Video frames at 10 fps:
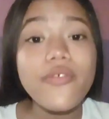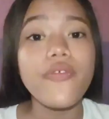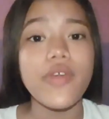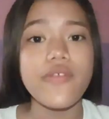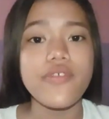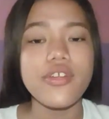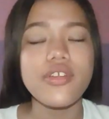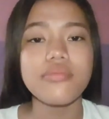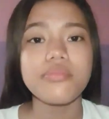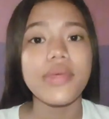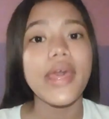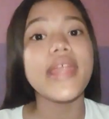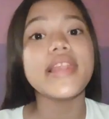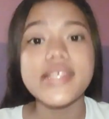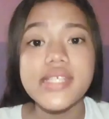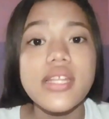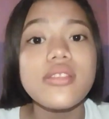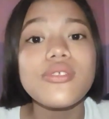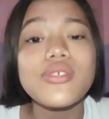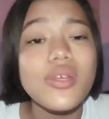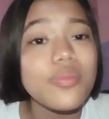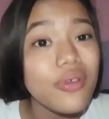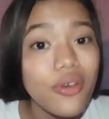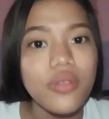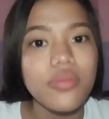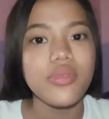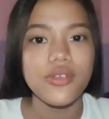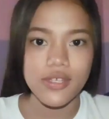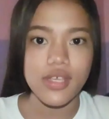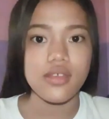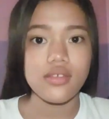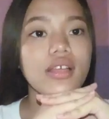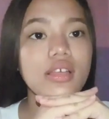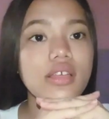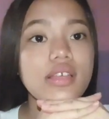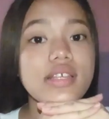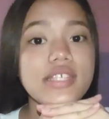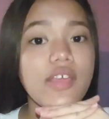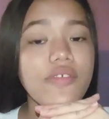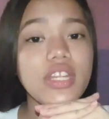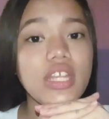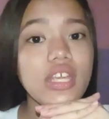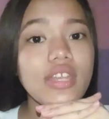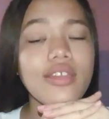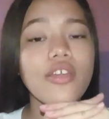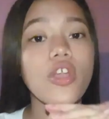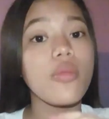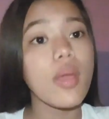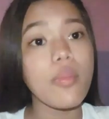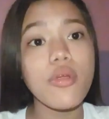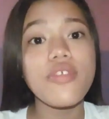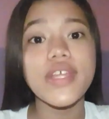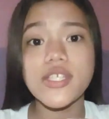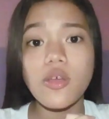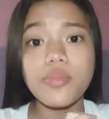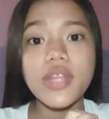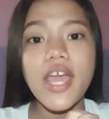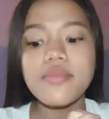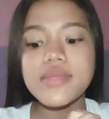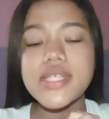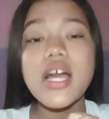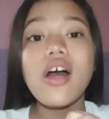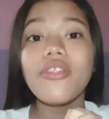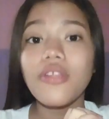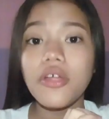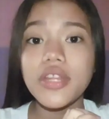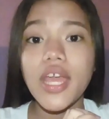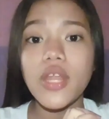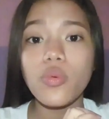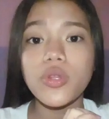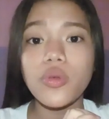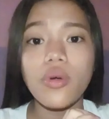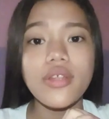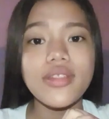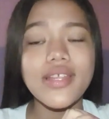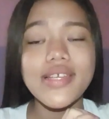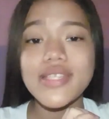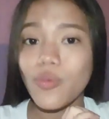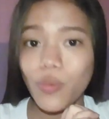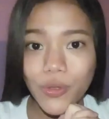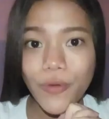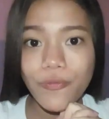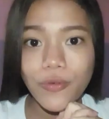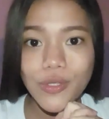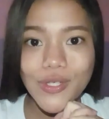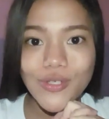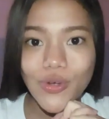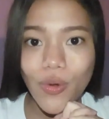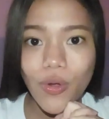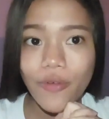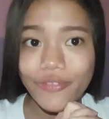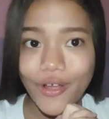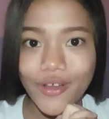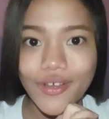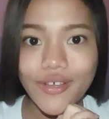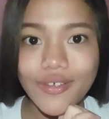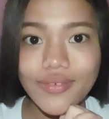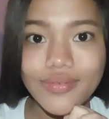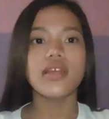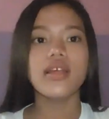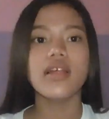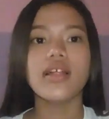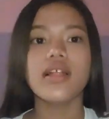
Do yourself a favor and listen to some good music. 17. Remember that sometimes not getting what you want is a wonderful stroke of luck.